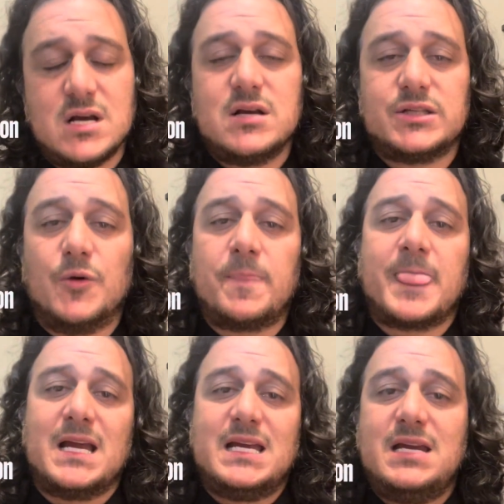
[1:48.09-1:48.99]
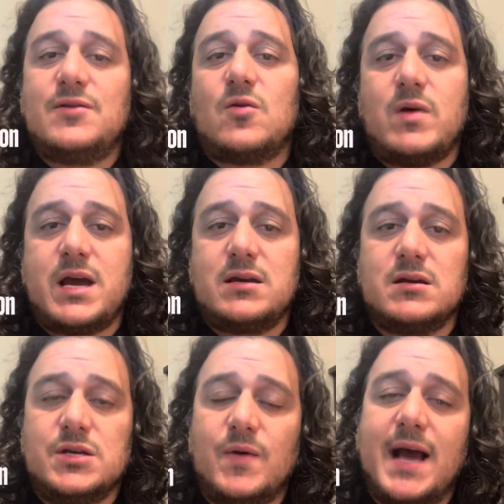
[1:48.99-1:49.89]
So either way,
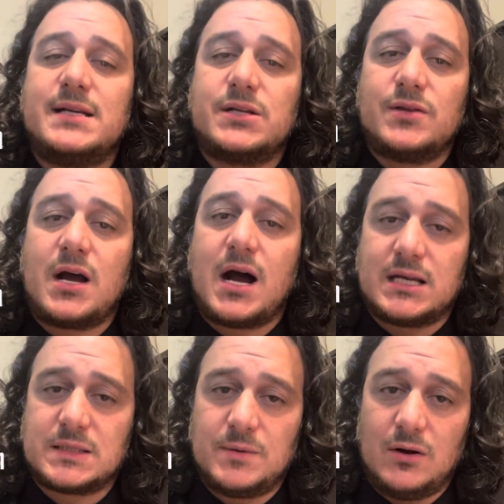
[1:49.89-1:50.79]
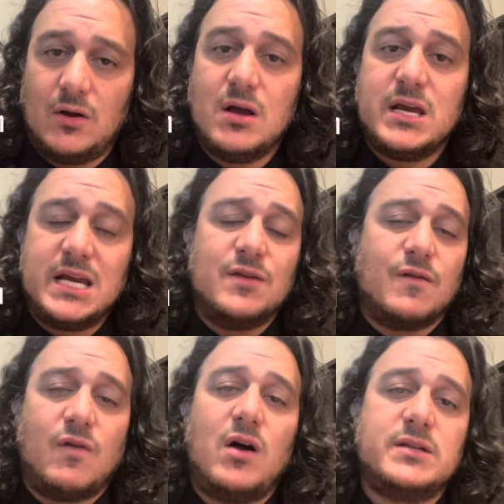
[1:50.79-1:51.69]
you enter the hospital, either
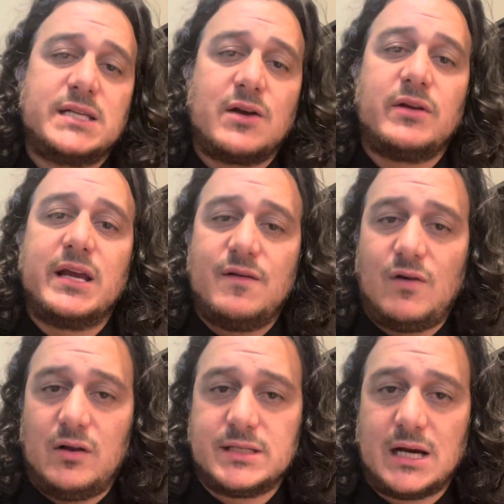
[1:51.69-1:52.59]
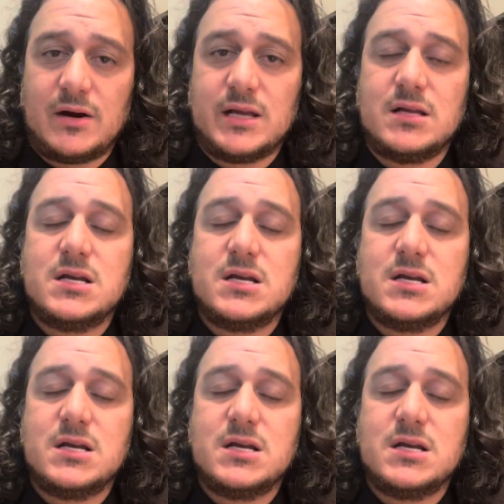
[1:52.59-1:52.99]
voluntarily or involuntary.